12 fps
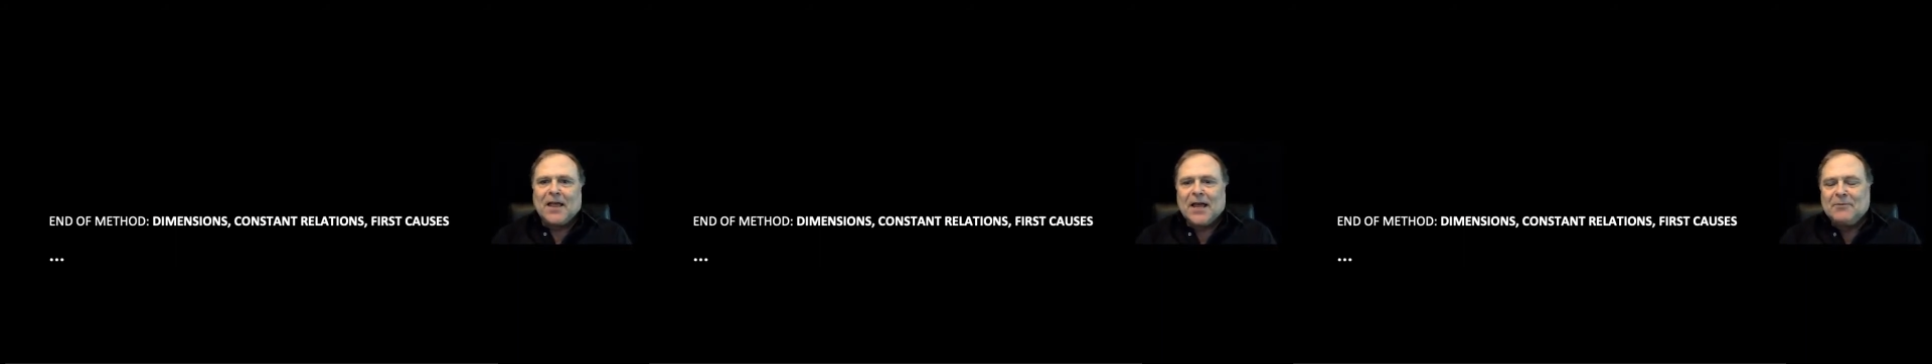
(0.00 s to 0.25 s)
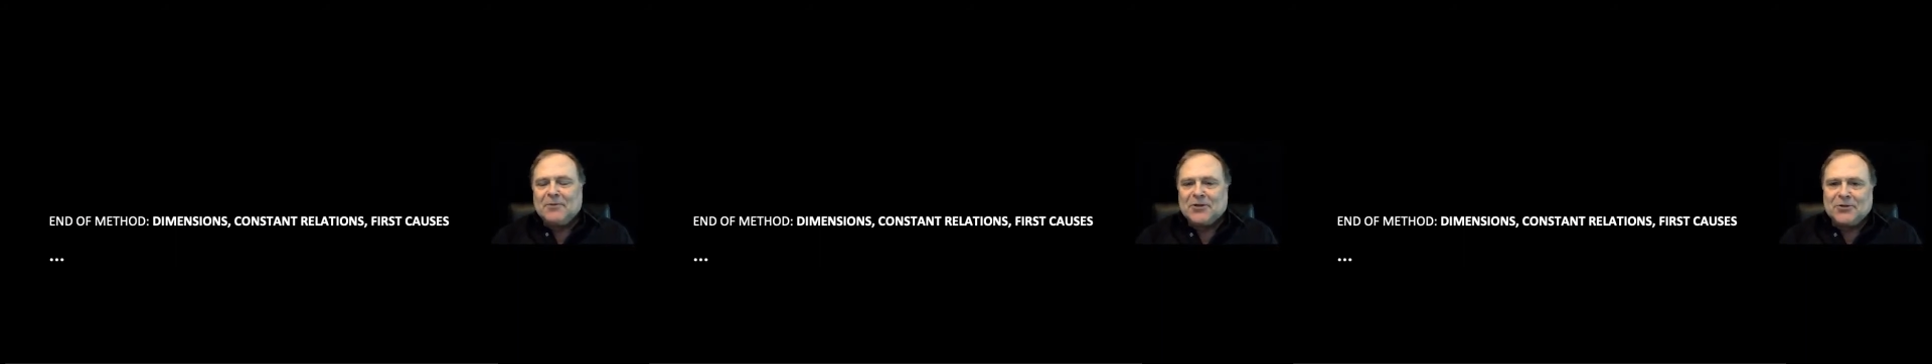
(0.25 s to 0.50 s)

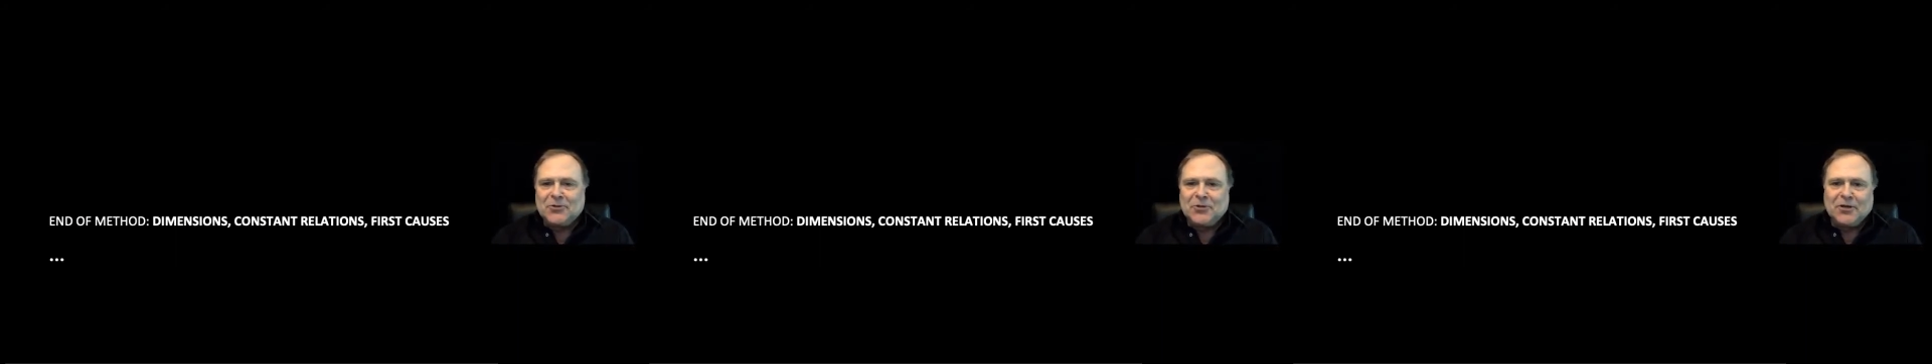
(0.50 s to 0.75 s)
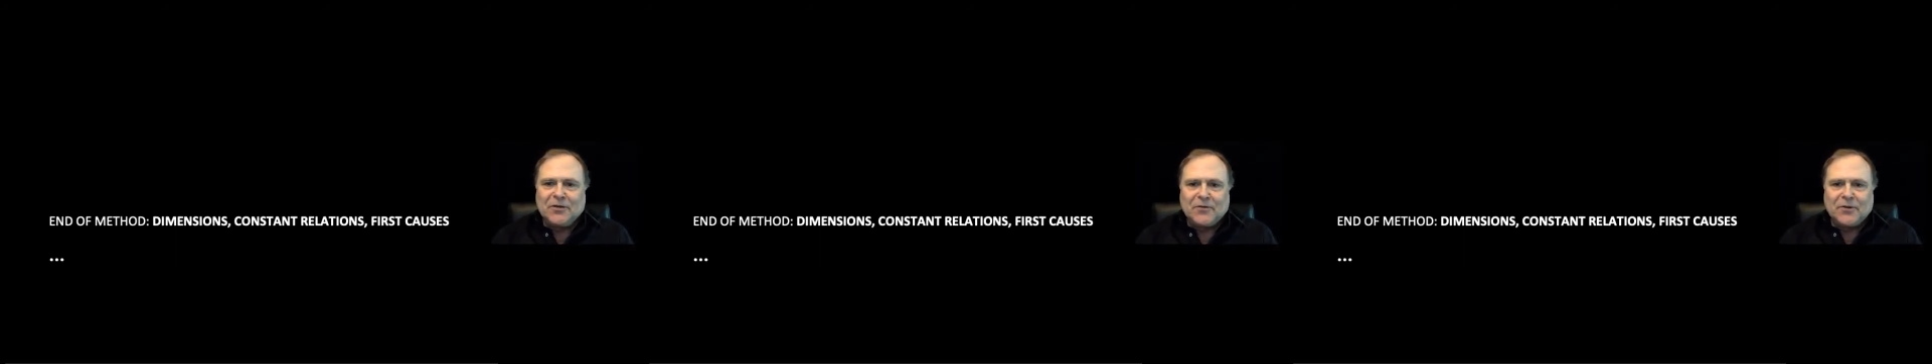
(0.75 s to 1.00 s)
I'm Kurt
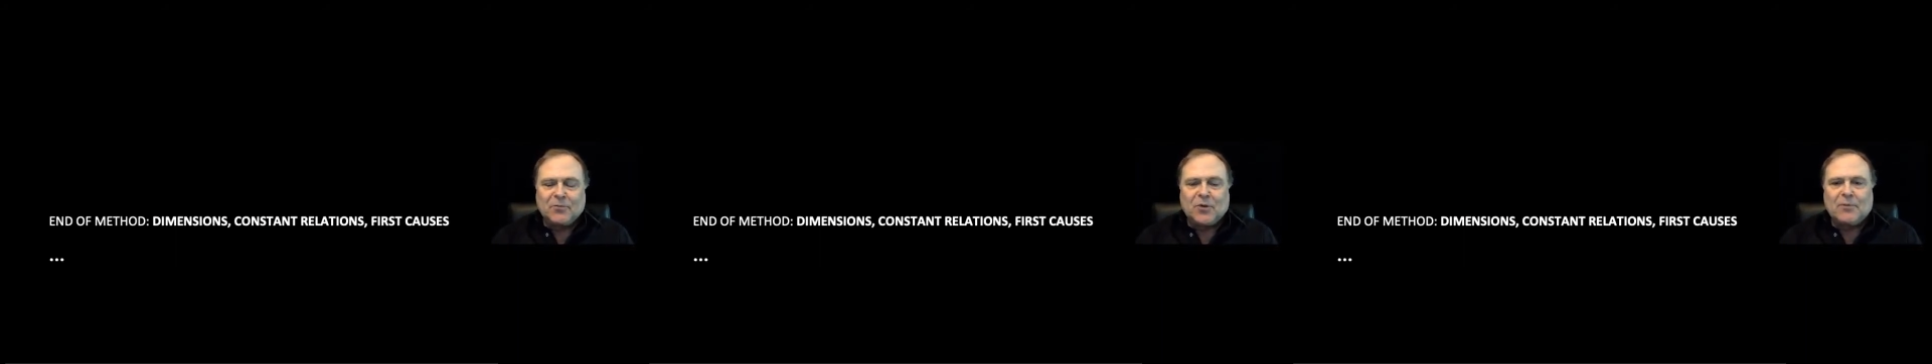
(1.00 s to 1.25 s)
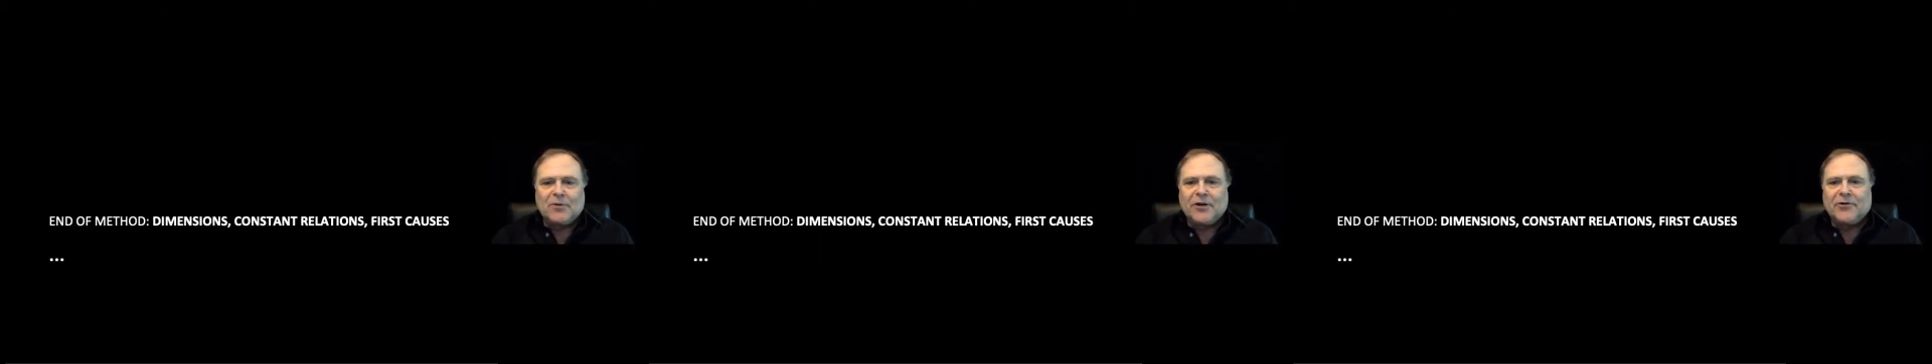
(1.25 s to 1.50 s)
Doolittle for the
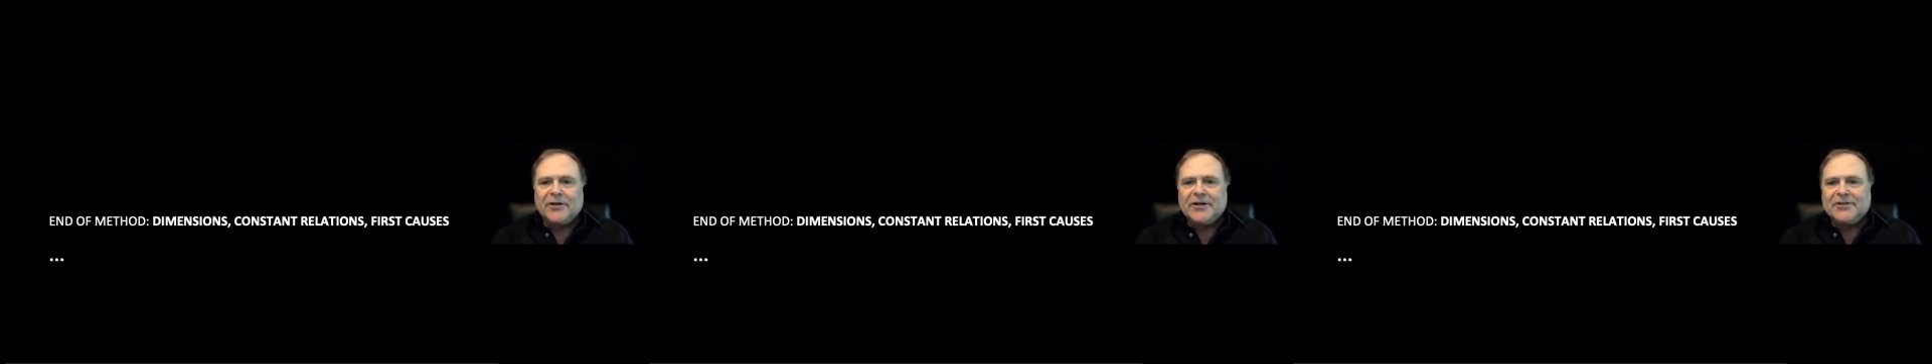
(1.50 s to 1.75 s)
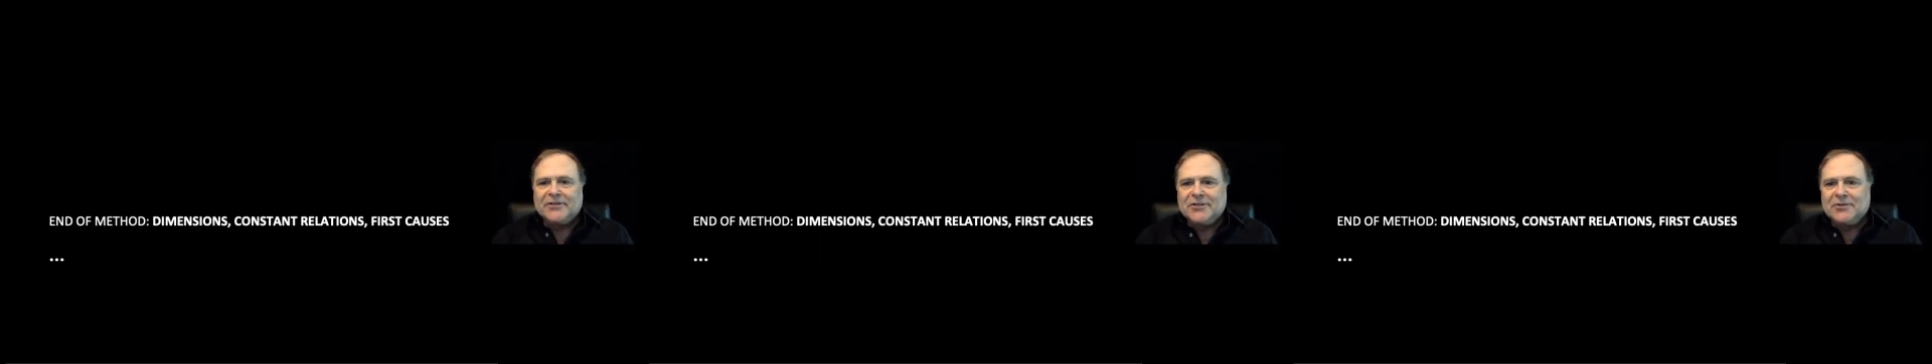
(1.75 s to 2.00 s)
Proprietarian
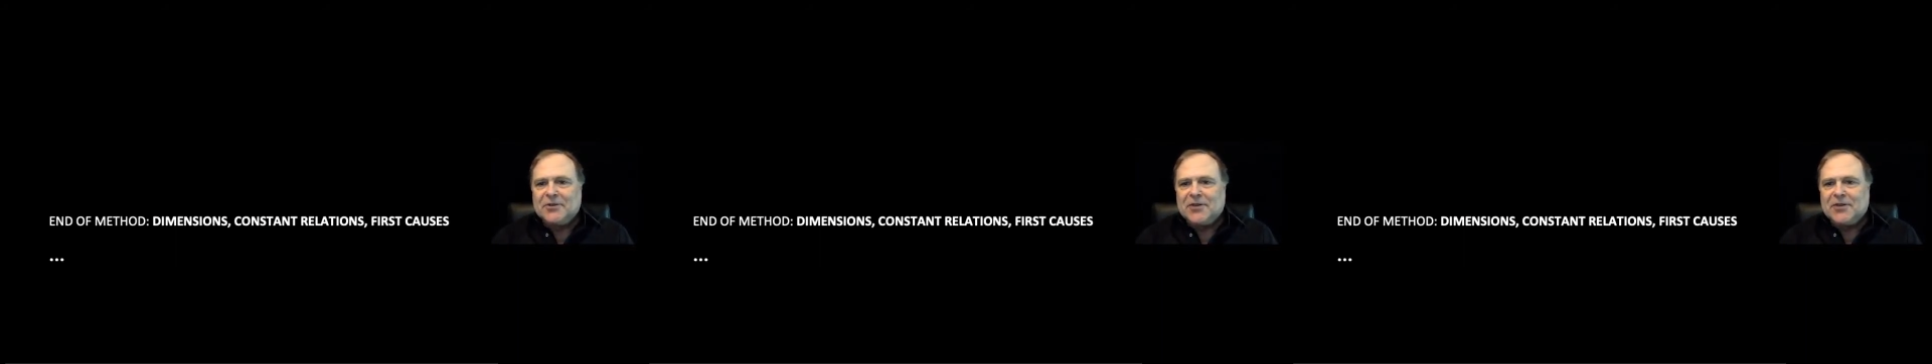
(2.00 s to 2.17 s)
Institute.